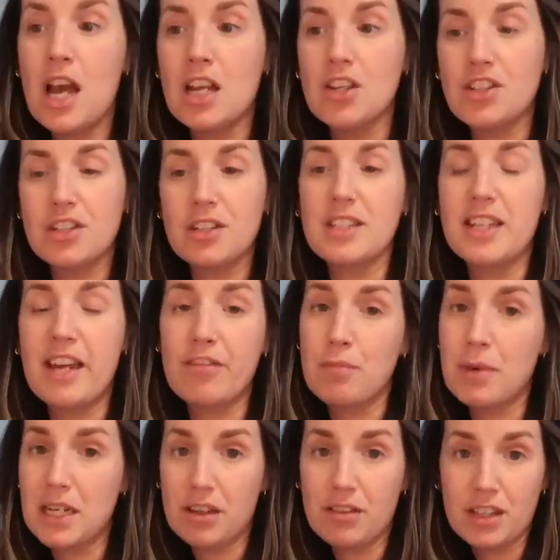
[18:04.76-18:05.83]
and she doesn't have
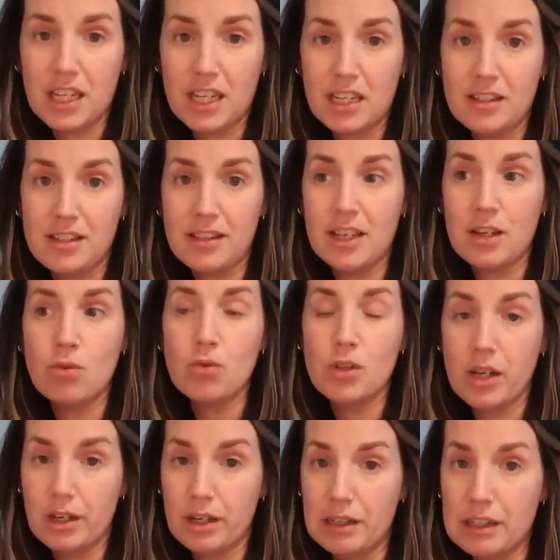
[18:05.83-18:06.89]
many other kids and they're all
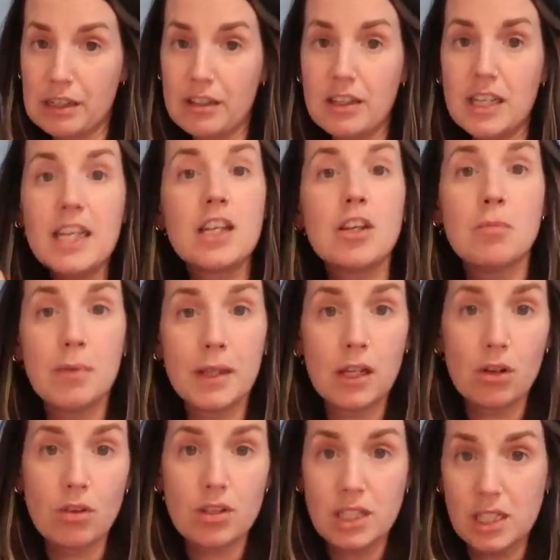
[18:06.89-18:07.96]
younger, it can be
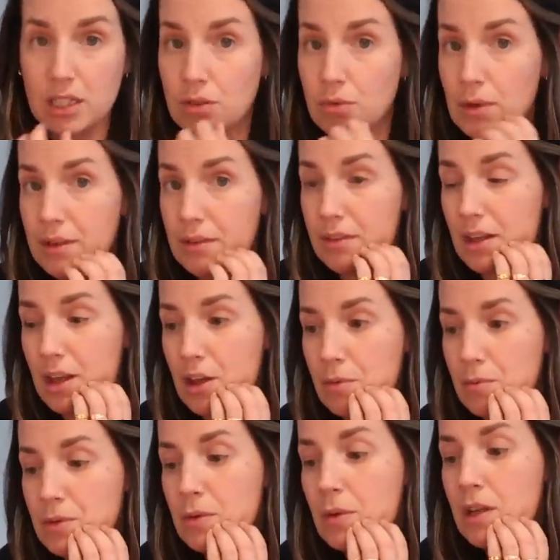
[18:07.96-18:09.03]
a lot to deal with.
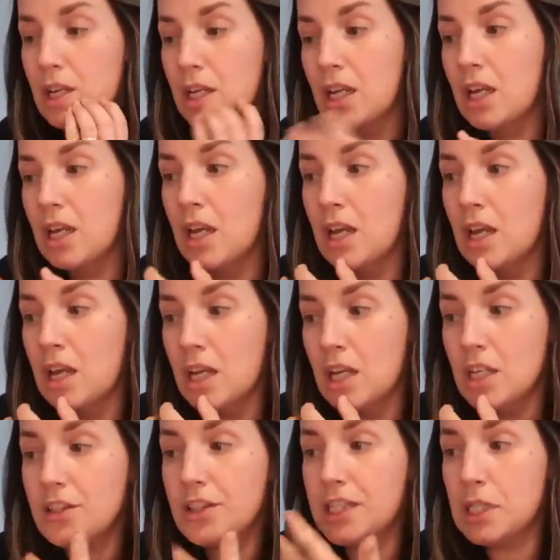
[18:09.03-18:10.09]

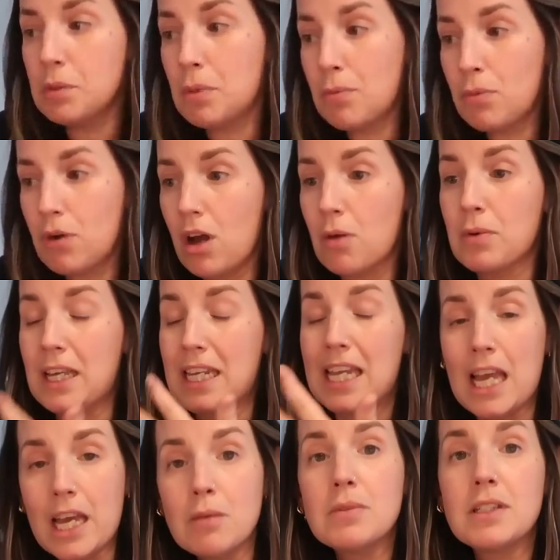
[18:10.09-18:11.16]
So this has been brought up and I
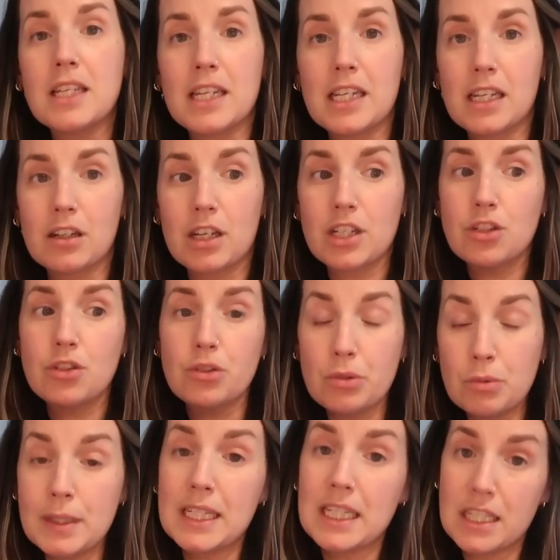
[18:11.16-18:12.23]
kept saying like,
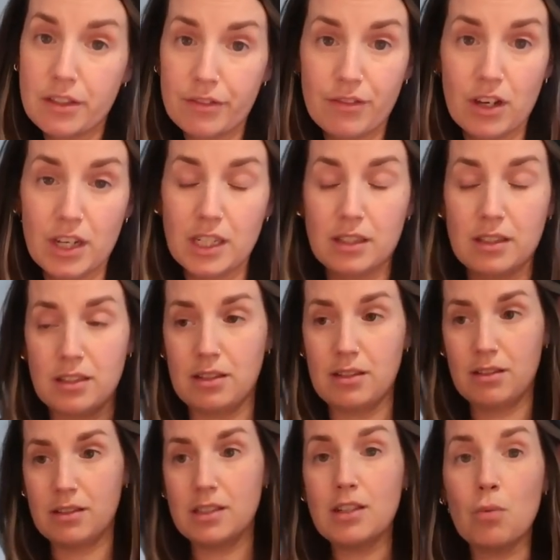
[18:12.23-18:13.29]
do we need to find
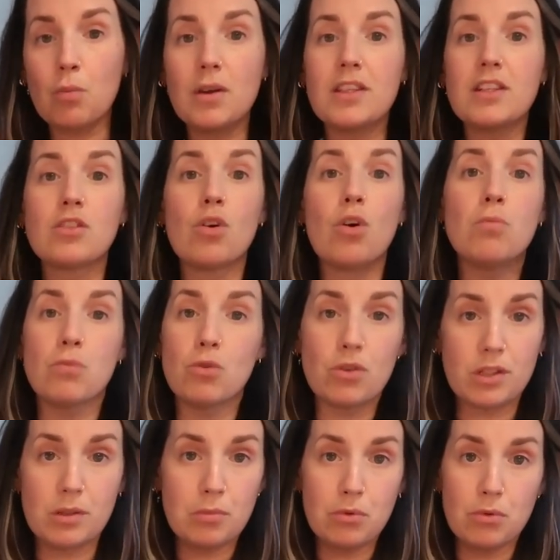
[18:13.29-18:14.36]
somewhere that's got
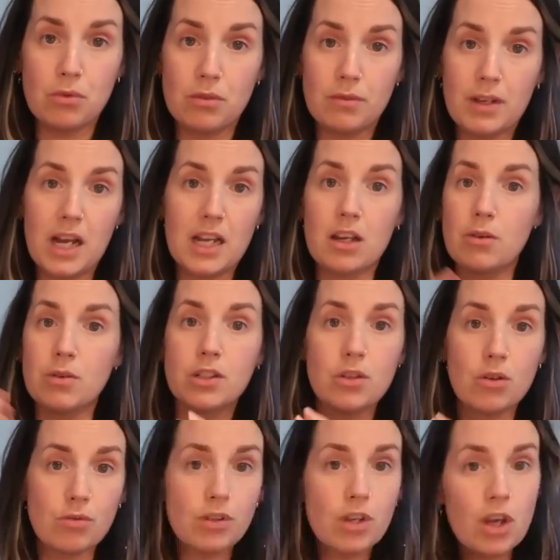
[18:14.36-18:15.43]
more support? And I was
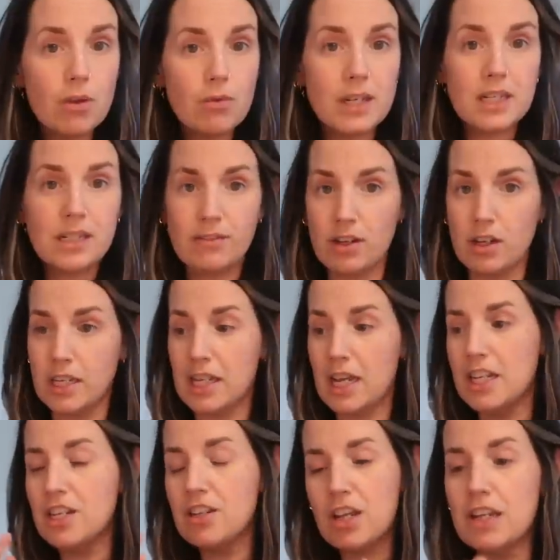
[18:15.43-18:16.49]
told, no, it's fine.
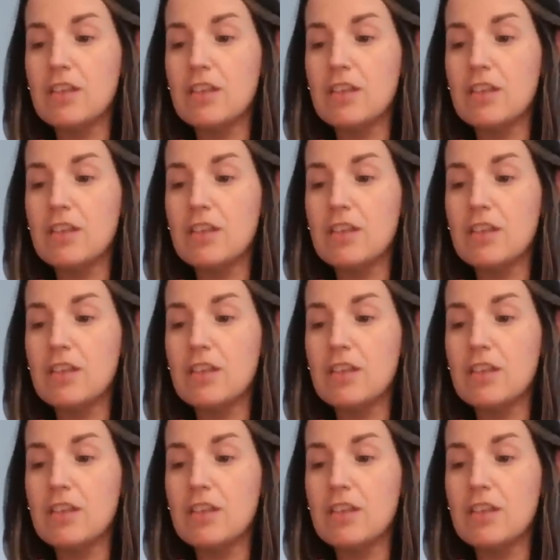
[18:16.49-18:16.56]
And